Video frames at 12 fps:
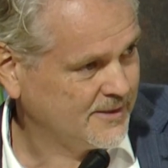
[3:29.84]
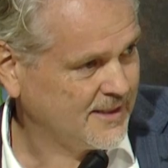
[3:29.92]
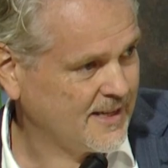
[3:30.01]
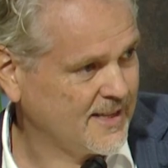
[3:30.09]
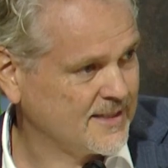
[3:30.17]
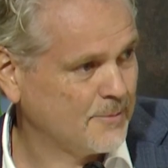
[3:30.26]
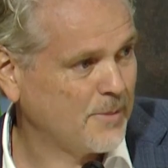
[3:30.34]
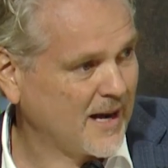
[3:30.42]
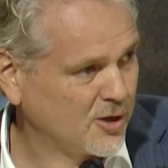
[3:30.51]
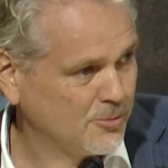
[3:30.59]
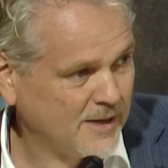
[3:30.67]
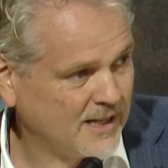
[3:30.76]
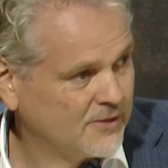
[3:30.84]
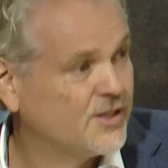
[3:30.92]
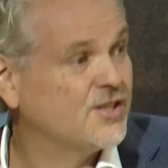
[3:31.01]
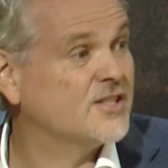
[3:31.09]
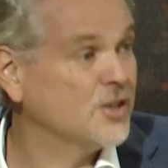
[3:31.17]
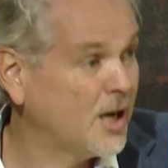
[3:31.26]
as a bancomat,
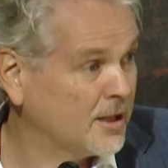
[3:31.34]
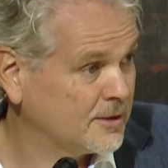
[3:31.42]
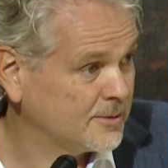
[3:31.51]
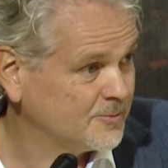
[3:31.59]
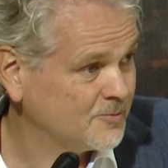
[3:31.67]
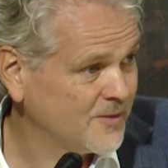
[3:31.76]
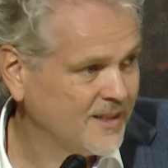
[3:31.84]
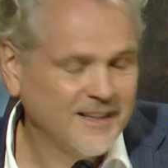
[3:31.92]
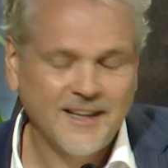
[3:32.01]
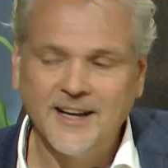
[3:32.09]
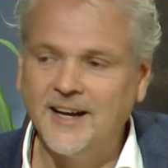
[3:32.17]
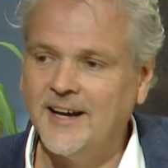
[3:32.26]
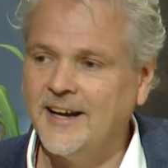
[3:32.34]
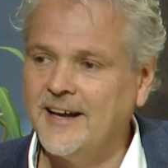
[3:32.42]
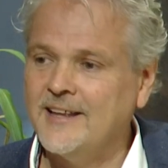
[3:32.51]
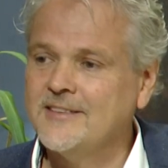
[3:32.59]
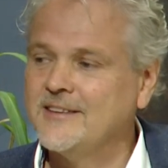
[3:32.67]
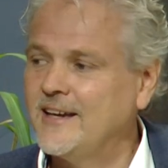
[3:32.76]
which is not.
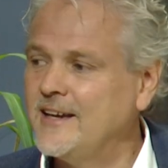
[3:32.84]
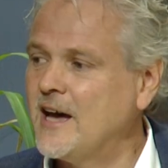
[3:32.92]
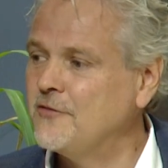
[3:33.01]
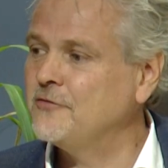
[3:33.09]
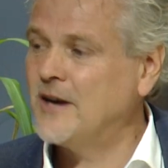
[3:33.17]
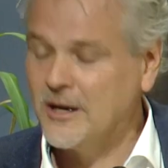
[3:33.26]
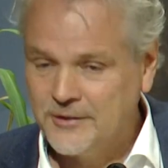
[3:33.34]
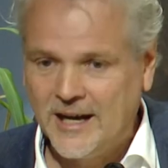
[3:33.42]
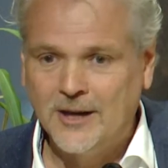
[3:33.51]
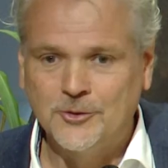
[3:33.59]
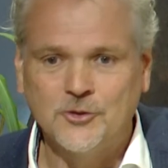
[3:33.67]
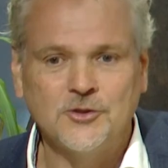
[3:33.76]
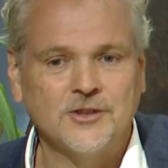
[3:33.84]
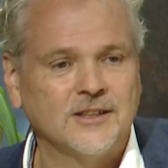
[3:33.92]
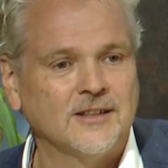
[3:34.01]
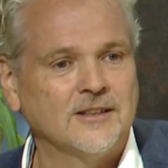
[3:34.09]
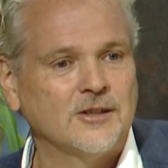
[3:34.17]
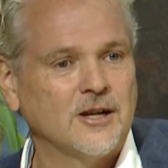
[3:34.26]
And they have found out
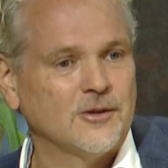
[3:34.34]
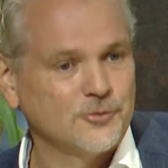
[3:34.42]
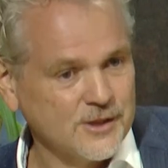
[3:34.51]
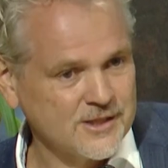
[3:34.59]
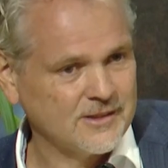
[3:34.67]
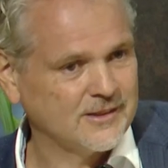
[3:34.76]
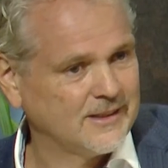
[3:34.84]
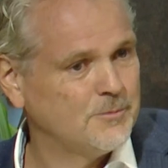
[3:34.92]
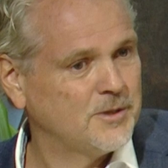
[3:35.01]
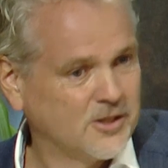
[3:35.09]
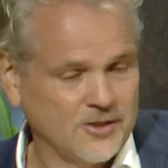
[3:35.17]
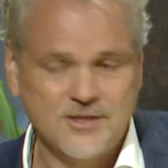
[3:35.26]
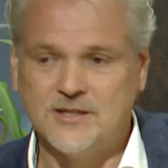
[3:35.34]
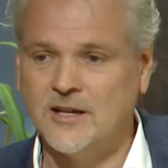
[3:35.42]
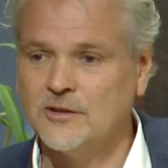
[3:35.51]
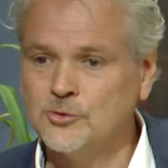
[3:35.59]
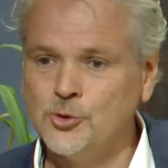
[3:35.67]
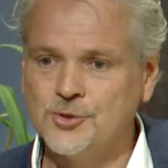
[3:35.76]
recently because there
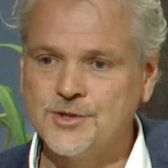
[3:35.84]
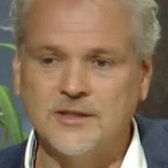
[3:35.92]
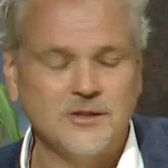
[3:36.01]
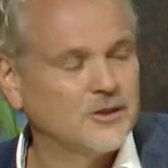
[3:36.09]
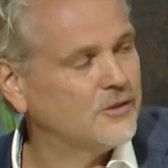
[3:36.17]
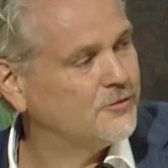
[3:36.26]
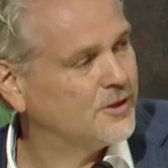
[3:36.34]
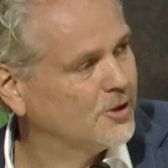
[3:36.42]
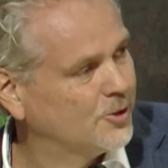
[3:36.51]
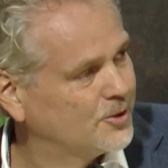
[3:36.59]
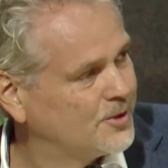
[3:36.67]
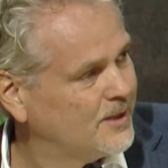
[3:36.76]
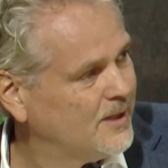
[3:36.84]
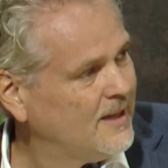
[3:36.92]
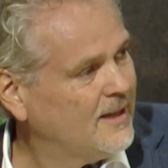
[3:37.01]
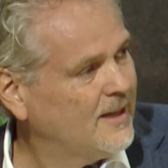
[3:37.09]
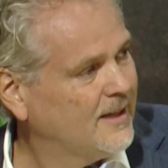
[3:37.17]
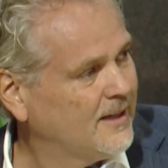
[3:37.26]
are rules. And if you don't
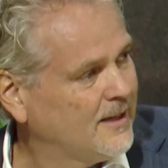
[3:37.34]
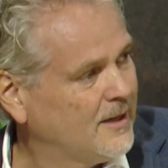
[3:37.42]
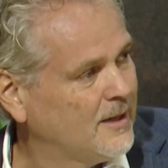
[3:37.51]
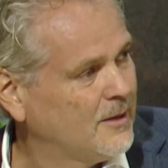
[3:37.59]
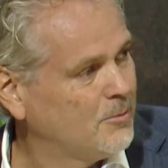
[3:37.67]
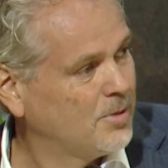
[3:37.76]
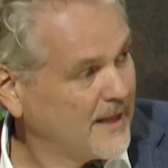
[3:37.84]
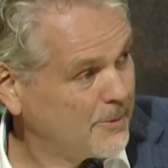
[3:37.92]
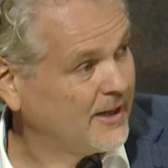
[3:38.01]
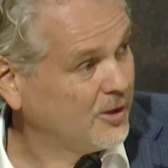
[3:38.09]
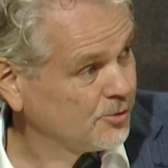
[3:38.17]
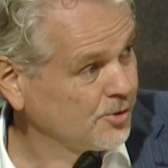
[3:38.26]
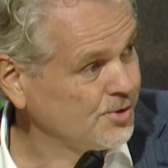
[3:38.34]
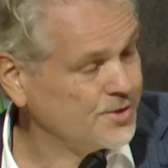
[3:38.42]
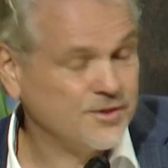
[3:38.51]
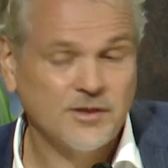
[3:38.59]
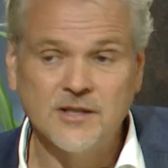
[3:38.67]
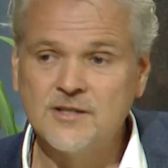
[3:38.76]
play by the
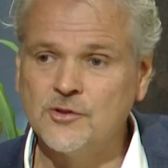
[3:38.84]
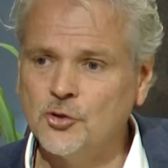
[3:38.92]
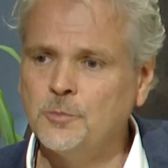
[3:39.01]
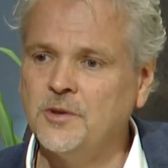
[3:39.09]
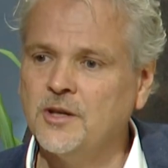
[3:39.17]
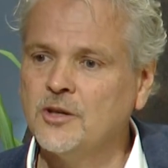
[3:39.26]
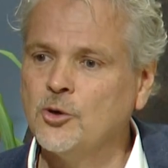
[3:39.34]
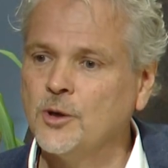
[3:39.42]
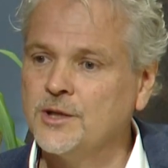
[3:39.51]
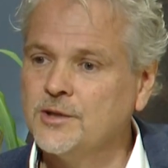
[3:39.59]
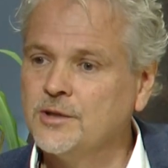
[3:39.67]
rules, there's a European court